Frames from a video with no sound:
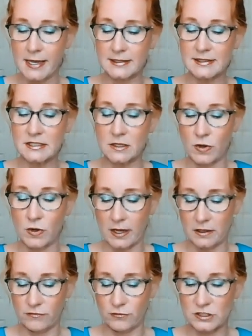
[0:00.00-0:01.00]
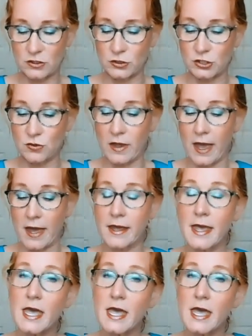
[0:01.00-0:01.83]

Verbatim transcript: and see what kind of results you get.